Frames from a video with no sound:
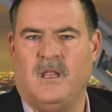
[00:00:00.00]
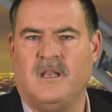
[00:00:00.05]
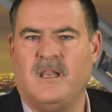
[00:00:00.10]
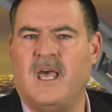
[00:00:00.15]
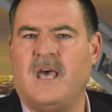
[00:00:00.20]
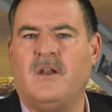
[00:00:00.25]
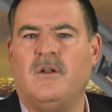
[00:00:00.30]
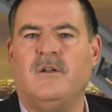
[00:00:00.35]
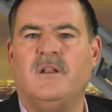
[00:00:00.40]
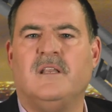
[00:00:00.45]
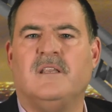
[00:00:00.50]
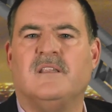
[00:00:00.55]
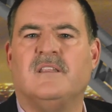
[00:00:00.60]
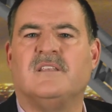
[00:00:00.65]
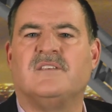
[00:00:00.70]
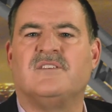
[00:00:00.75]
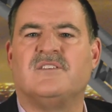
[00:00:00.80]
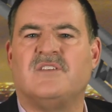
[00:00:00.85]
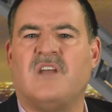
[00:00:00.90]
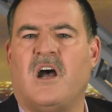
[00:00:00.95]
Not only did
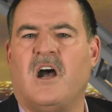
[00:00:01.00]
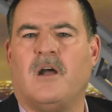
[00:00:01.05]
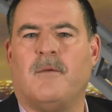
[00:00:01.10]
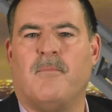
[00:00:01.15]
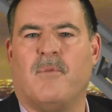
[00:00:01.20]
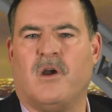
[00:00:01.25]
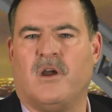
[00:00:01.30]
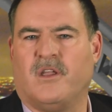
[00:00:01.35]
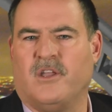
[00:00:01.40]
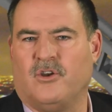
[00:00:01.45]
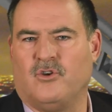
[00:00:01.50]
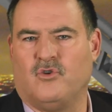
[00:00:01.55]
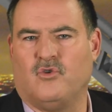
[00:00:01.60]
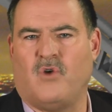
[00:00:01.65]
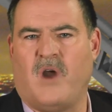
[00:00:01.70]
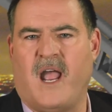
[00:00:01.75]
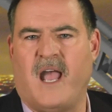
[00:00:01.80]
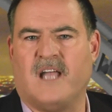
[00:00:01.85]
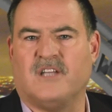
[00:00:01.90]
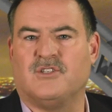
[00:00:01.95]
the stock market
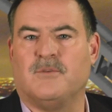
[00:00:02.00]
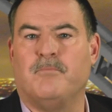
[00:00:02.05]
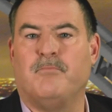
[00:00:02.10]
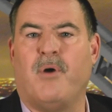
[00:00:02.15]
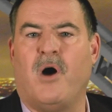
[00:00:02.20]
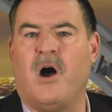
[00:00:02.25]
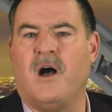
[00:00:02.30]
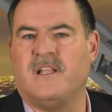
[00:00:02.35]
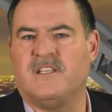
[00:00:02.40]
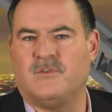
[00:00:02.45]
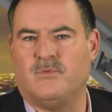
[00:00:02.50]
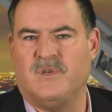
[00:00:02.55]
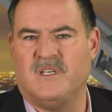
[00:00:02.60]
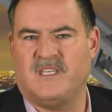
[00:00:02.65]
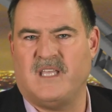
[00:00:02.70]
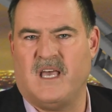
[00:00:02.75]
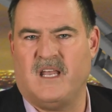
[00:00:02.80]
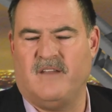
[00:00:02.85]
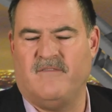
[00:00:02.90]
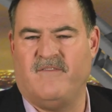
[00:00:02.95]
crash, bonds went
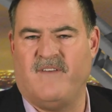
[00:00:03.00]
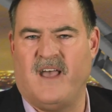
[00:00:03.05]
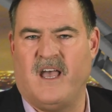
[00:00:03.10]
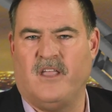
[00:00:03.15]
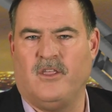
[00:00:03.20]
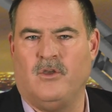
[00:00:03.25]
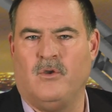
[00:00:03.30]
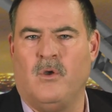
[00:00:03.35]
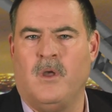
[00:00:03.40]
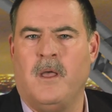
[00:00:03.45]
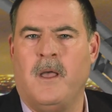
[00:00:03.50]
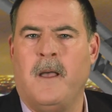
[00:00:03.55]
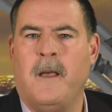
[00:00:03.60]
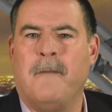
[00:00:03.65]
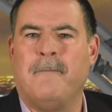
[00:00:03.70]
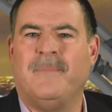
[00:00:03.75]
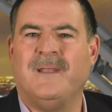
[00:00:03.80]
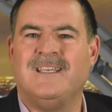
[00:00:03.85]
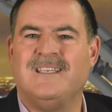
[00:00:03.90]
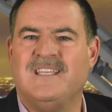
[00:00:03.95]
down in value,
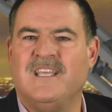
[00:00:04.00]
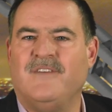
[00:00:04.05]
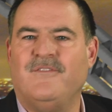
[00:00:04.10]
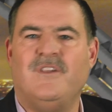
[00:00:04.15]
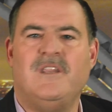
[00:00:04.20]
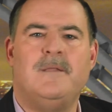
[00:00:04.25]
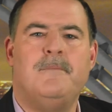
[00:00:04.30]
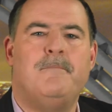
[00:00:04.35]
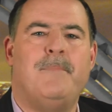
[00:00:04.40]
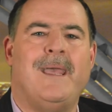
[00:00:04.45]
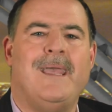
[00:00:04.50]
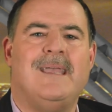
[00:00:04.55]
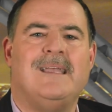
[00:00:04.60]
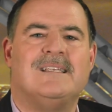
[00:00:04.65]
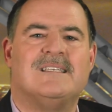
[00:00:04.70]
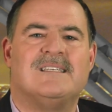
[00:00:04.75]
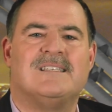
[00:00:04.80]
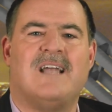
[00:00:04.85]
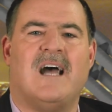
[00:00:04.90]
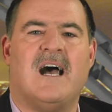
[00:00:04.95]
but dividend
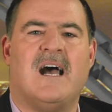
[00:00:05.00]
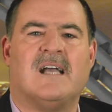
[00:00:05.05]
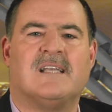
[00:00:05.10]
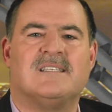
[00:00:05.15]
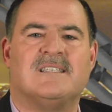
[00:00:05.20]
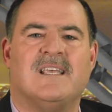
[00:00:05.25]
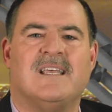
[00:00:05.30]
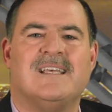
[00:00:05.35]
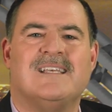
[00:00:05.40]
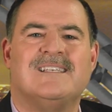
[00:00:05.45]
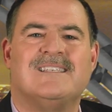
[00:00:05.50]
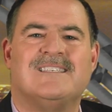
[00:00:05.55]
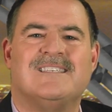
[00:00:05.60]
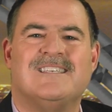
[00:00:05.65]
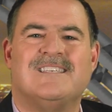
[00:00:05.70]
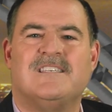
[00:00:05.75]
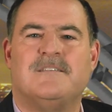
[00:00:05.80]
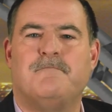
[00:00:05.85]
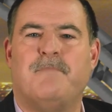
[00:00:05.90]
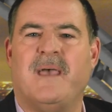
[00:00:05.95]
paying stocks
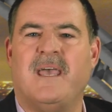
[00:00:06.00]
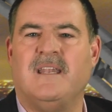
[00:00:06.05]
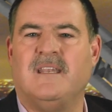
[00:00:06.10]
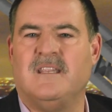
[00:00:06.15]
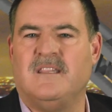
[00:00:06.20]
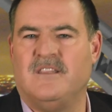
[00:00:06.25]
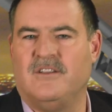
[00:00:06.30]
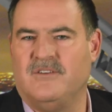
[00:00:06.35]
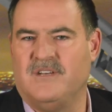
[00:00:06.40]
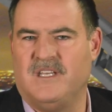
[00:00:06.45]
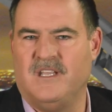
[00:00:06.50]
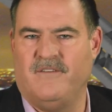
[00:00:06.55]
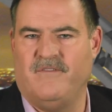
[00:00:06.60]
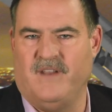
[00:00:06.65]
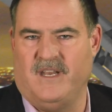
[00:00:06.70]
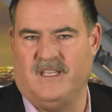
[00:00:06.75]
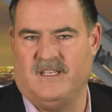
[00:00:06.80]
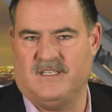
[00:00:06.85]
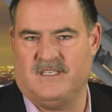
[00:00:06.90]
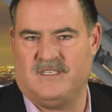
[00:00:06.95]
suspended their
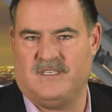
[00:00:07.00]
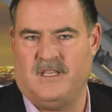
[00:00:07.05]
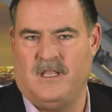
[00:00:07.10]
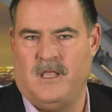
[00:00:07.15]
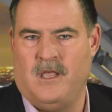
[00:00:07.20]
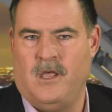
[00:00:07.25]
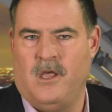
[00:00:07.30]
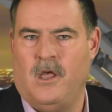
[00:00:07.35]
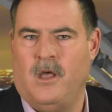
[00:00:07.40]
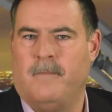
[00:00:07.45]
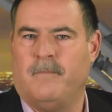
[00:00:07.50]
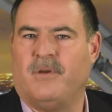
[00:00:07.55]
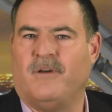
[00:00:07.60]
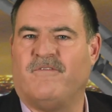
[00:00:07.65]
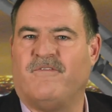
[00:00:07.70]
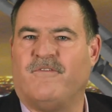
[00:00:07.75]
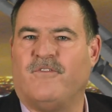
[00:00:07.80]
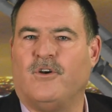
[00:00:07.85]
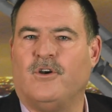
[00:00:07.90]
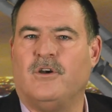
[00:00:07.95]
dividends.
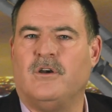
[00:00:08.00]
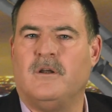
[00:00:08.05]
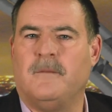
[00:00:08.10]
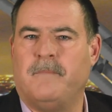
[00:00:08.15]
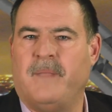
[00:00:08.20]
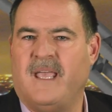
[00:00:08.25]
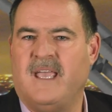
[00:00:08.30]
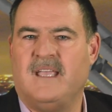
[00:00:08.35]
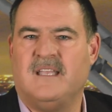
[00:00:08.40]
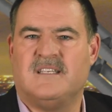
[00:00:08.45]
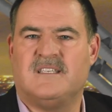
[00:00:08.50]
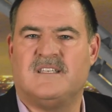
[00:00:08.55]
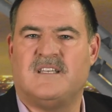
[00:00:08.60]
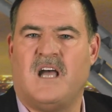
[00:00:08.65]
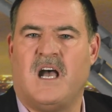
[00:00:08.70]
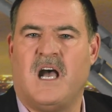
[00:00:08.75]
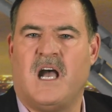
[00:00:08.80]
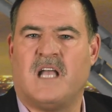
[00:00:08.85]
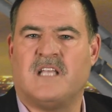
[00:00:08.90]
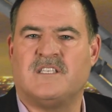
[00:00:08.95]
Preferred paying
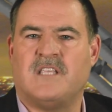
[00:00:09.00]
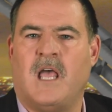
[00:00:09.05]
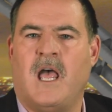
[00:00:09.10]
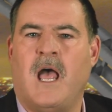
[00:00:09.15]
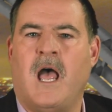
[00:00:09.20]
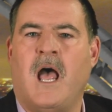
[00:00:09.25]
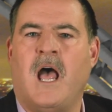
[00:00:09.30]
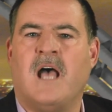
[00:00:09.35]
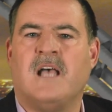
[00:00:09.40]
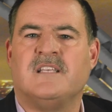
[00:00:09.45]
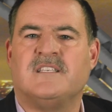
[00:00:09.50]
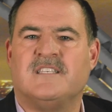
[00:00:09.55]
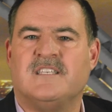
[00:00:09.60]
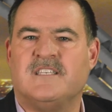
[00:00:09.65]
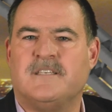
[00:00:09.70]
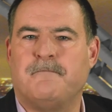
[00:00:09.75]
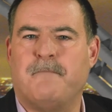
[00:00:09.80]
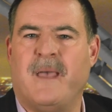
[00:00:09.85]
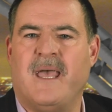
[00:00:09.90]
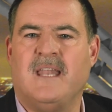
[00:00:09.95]
stocks
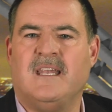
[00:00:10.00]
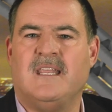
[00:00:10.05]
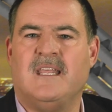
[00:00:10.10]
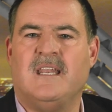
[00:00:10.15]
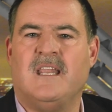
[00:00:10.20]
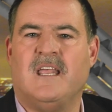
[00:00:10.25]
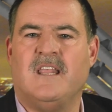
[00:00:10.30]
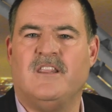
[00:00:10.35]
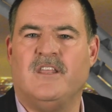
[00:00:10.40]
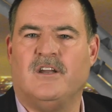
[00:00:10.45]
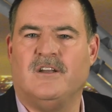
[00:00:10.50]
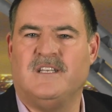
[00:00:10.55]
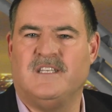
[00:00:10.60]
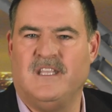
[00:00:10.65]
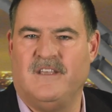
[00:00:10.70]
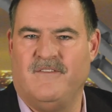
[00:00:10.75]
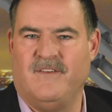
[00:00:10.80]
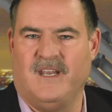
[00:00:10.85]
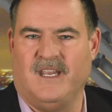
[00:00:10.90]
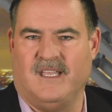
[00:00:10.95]
suspended their
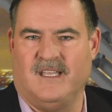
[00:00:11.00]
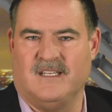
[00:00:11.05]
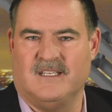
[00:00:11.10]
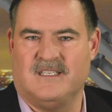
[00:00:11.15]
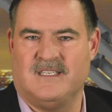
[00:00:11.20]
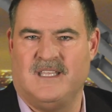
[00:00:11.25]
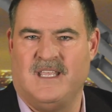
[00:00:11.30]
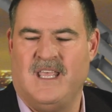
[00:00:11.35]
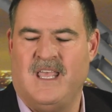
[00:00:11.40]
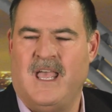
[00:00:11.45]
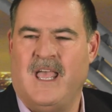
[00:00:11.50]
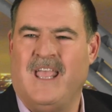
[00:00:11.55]
dividends.